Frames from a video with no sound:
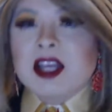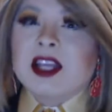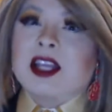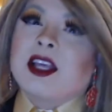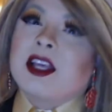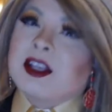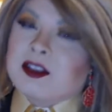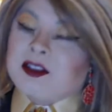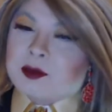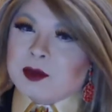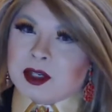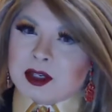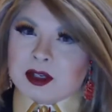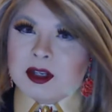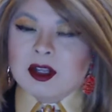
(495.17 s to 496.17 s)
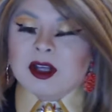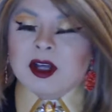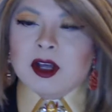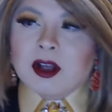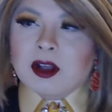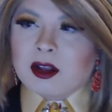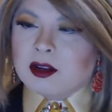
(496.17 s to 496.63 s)
Kingsman.
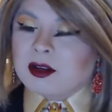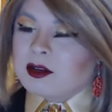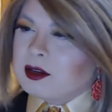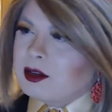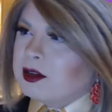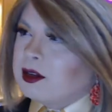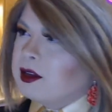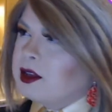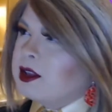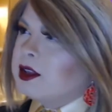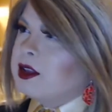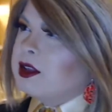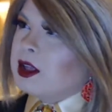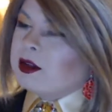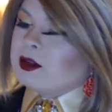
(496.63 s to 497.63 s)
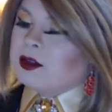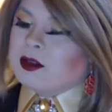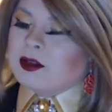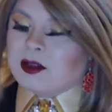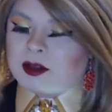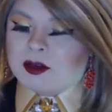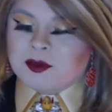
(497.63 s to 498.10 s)
Uh, now,
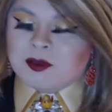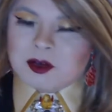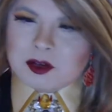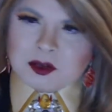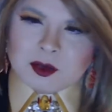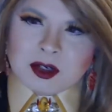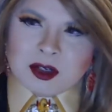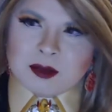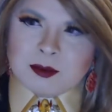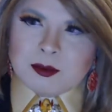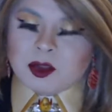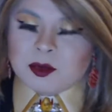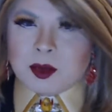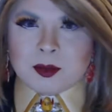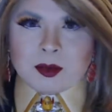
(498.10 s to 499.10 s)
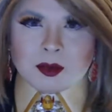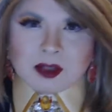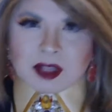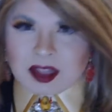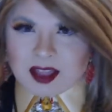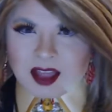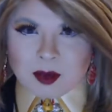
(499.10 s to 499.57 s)
the first one, most people
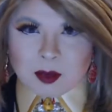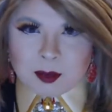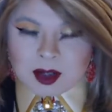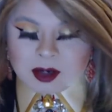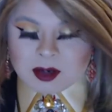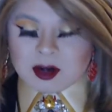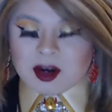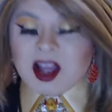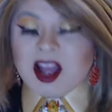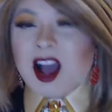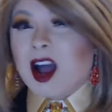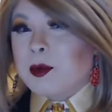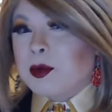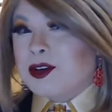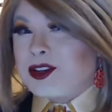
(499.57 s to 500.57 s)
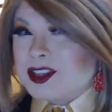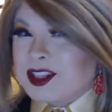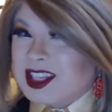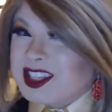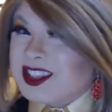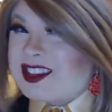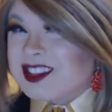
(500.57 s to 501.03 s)
like that one better. I personally
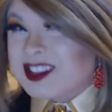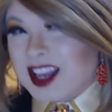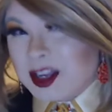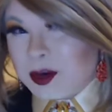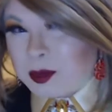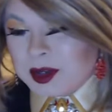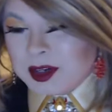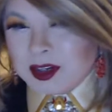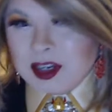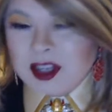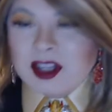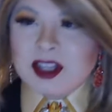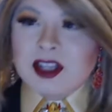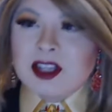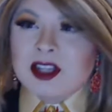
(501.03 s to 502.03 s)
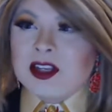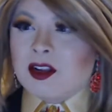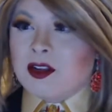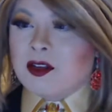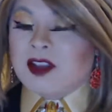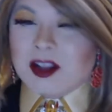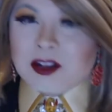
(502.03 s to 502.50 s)
like the second one because
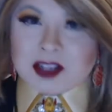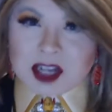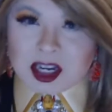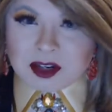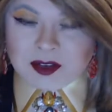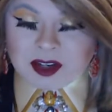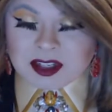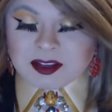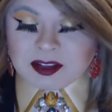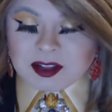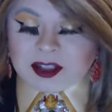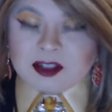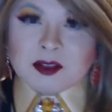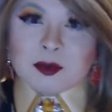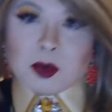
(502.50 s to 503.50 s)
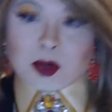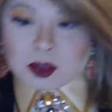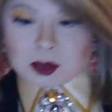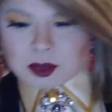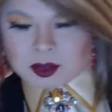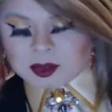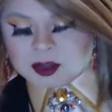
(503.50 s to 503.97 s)
of the Elton John fight scene, spoiler
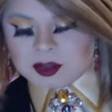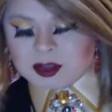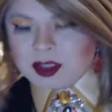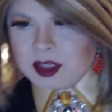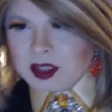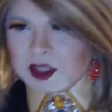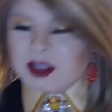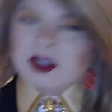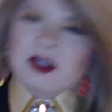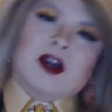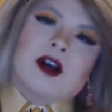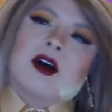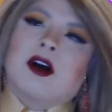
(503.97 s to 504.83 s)
alert, uh,